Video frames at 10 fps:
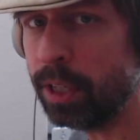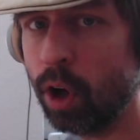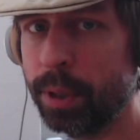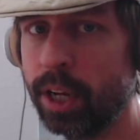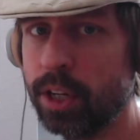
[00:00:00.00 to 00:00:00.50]

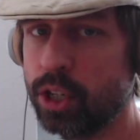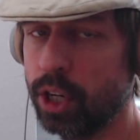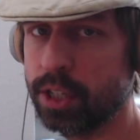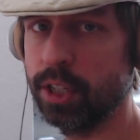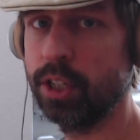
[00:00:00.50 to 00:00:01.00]
dominant is
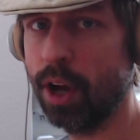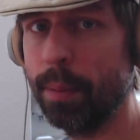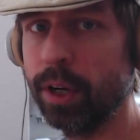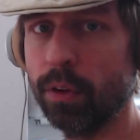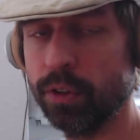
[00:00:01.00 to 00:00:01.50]
just the
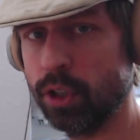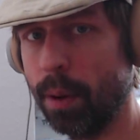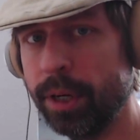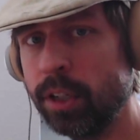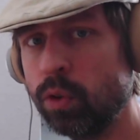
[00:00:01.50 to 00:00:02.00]
dominant of the
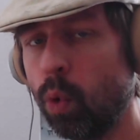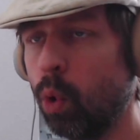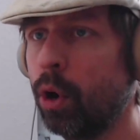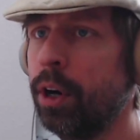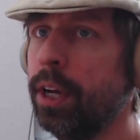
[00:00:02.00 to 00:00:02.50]
dominant,
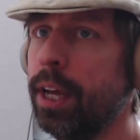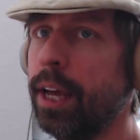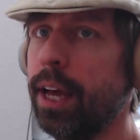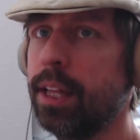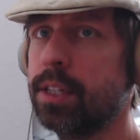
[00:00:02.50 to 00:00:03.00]
or
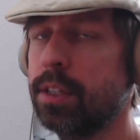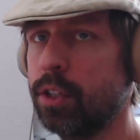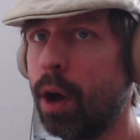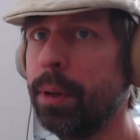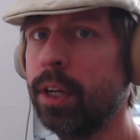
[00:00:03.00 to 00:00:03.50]
it's the
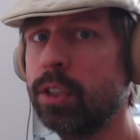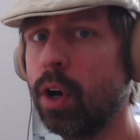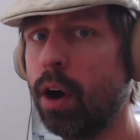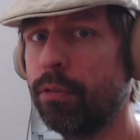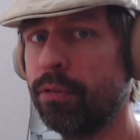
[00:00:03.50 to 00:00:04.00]
dominant
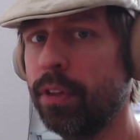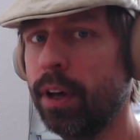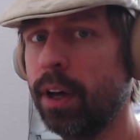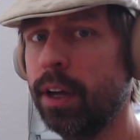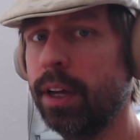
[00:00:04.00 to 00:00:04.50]
of
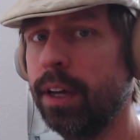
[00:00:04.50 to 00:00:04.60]
the